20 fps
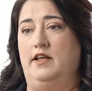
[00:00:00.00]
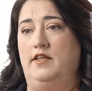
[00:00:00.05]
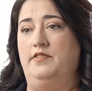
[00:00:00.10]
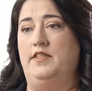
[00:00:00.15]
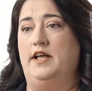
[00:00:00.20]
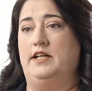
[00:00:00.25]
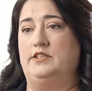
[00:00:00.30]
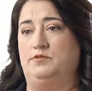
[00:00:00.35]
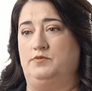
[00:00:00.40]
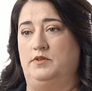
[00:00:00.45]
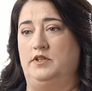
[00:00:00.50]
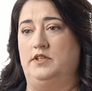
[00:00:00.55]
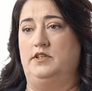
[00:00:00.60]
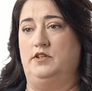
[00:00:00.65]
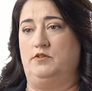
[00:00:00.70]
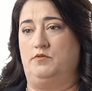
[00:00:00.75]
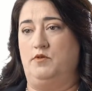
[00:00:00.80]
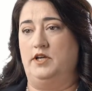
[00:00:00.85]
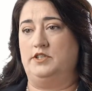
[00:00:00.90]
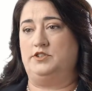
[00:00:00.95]
And that's really
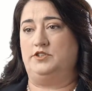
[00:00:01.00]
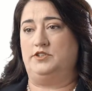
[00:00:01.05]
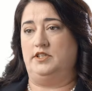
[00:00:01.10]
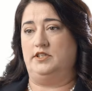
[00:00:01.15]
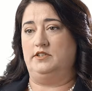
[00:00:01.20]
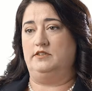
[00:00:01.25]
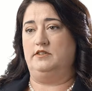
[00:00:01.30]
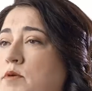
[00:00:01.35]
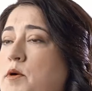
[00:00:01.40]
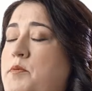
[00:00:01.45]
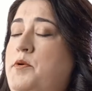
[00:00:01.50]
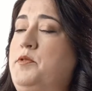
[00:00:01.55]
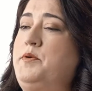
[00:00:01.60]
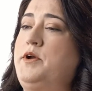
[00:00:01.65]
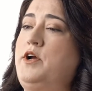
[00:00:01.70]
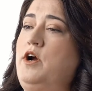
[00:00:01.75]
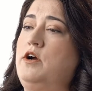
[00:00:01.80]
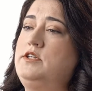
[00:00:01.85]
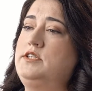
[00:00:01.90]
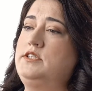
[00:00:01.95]
the question. But with
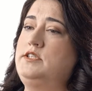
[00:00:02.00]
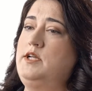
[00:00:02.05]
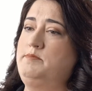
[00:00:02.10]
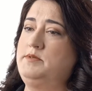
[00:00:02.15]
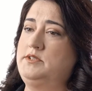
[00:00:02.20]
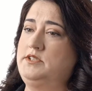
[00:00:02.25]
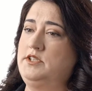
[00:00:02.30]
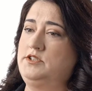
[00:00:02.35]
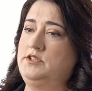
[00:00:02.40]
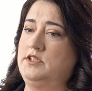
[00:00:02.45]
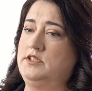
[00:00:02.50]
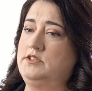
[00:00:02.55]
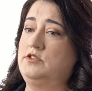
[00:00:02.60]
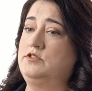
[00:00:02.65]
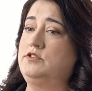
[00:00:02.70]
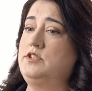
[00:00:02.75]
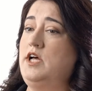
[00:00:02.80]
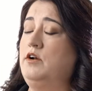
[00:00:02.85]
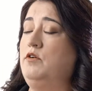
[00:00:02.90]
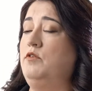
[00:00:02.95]
regard to depositions,
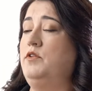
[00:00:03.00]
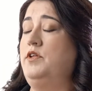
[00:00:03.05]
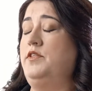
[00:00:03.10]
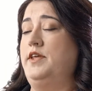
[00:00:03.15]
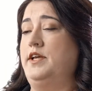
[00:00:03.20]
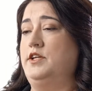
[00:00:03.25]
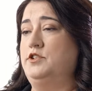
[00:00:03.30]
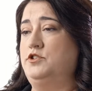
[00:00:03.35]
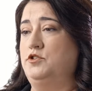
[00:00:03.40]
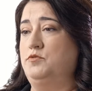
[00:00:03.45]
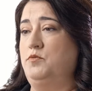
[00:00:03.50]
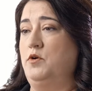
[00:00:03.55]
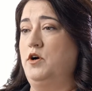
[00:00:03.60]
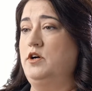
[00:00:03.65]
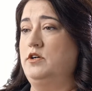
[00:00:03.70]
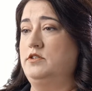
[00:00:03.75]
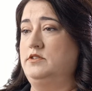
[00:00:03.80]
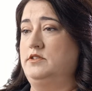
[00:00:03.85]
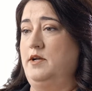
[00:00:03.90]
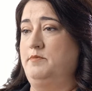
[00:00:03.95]
there's not only the injured
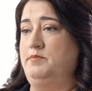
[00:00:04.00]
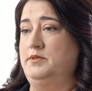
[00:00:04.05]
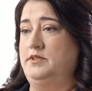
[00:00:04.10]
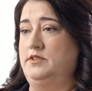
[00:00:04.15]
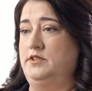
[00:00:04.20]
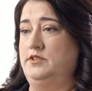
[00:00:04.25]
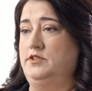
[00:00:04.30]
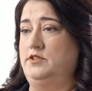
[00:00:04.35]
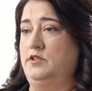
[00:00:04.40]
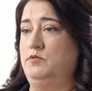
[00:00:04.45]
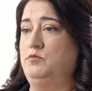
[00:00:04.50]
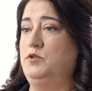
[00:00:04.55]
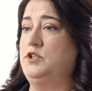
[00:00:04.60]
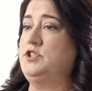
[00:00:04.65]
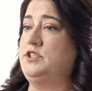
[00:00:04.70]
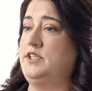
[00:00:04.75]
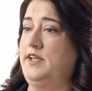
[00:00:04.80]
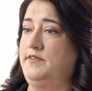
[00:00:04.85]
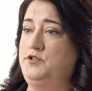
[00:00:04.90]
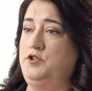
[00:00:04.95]
worker's deposition,
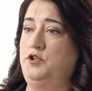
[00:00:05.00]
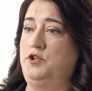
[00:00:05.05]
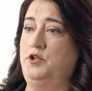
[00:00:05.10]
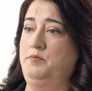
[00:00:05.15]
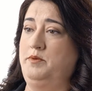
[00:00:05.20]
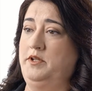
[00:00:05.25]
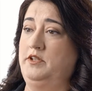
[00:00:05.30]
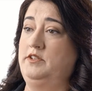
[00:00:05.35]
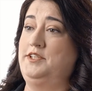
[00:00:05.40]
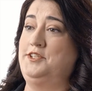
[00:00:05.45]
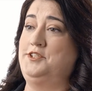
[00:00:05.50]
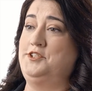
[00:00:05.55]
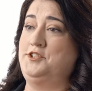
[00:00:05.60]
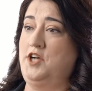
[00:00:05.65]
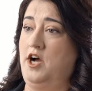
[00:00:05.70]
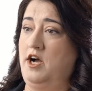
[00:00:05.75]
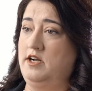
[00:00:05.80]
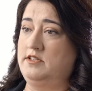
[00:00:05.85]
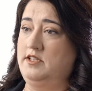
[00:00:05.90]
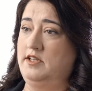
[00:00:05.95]
which gives you the ability to
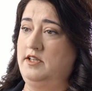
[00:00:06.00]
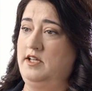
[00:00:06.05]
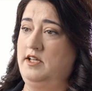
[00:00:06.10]
talk to